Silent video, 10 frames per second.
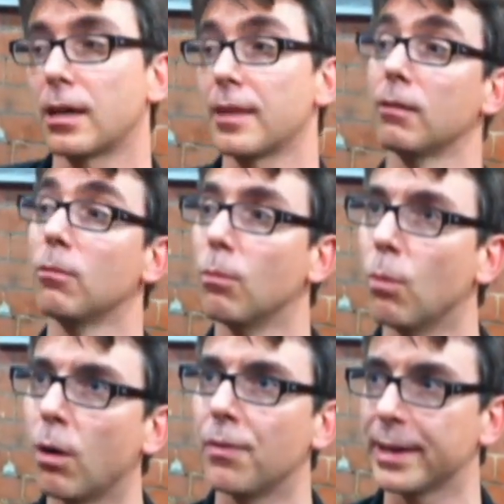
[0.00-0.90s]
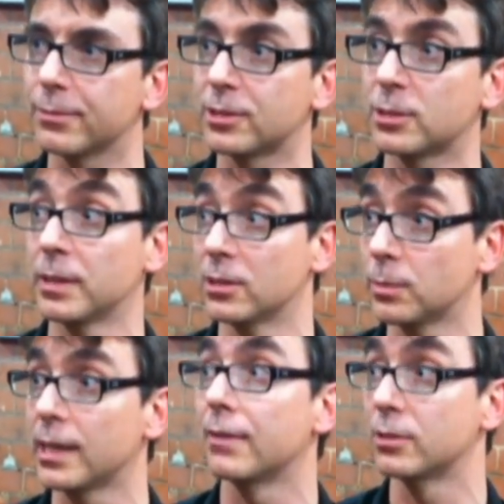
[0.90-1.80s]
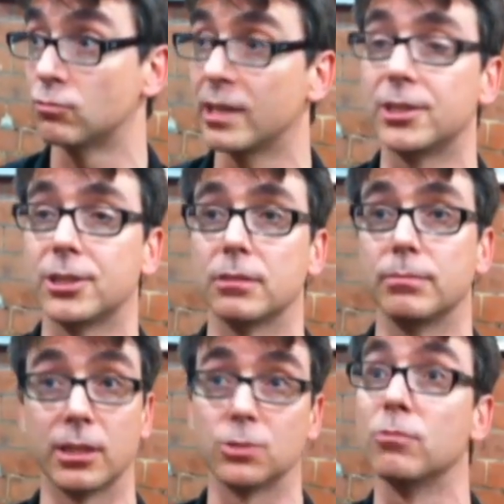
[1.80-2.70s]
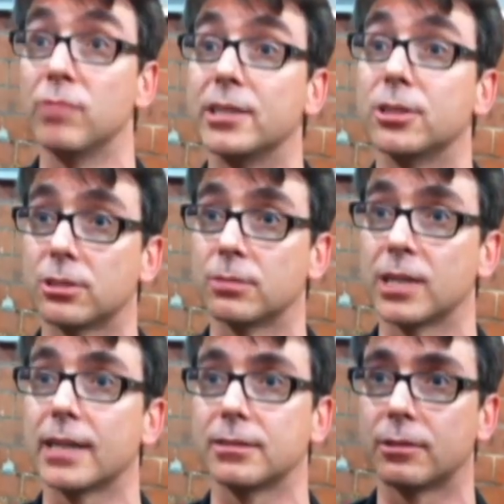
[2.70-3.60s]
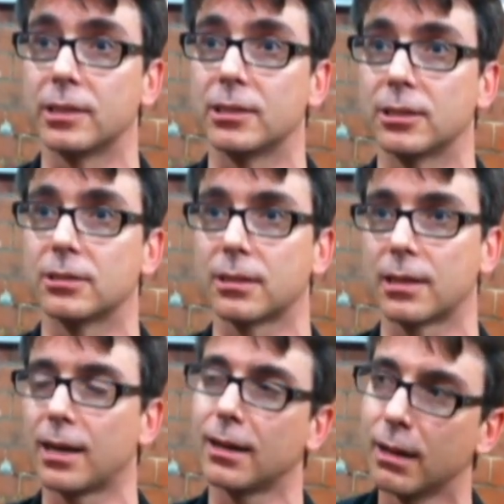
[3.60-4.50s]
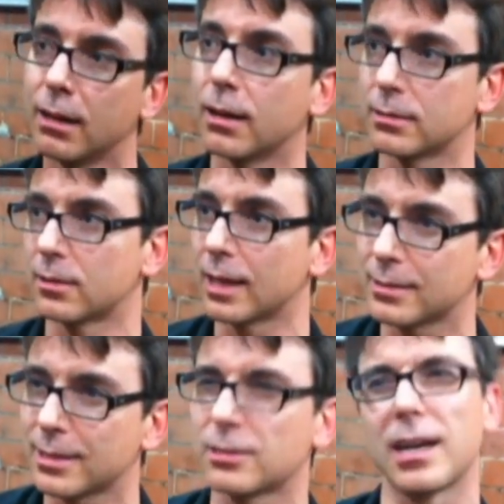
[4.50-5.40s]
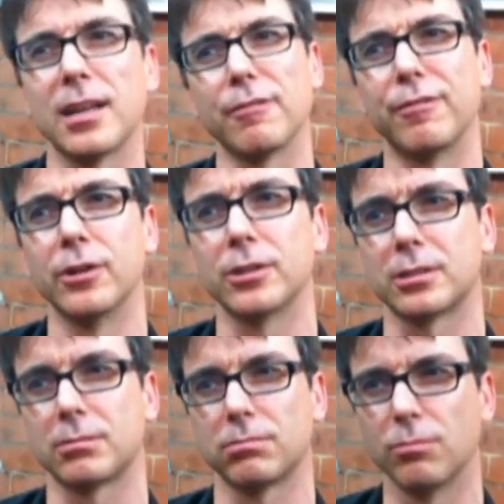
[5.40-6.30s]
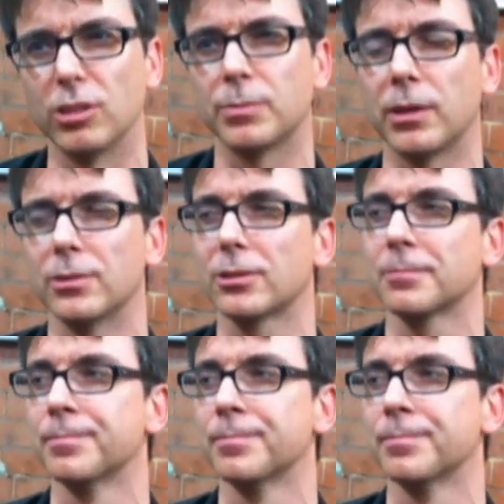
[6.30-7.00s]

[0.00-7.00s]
So I think what the experience we have is richer because we're richer subjective creatures. So that's kind of the first response.